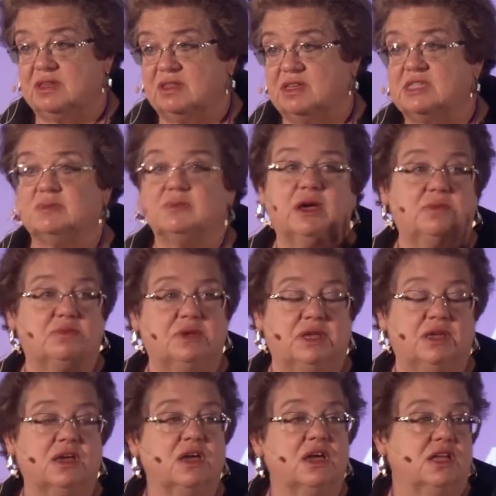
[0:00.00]
This might
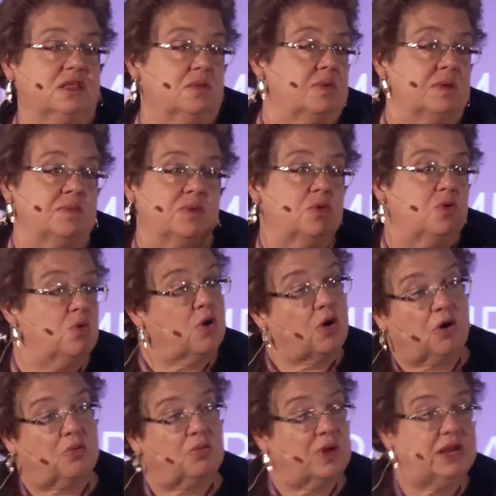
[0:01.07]
be the people who are
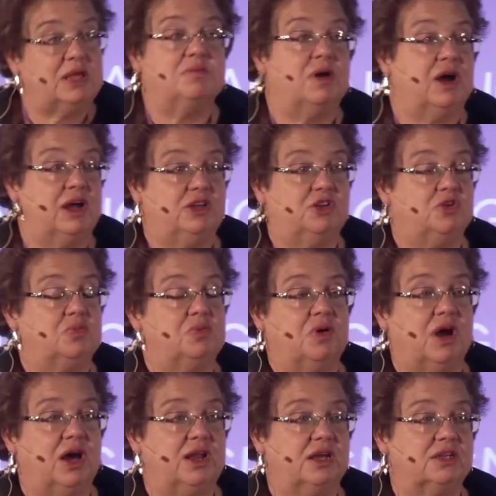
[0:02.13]
already buying your
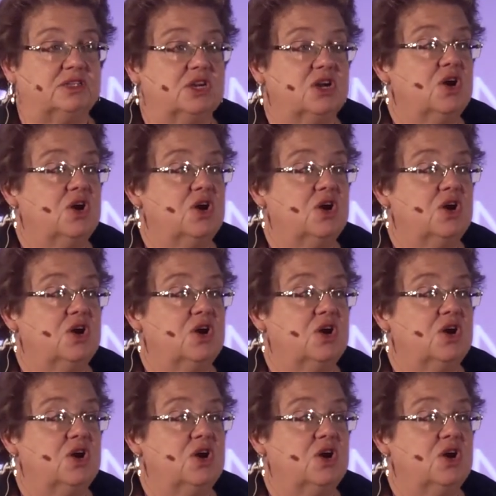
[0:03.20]
product,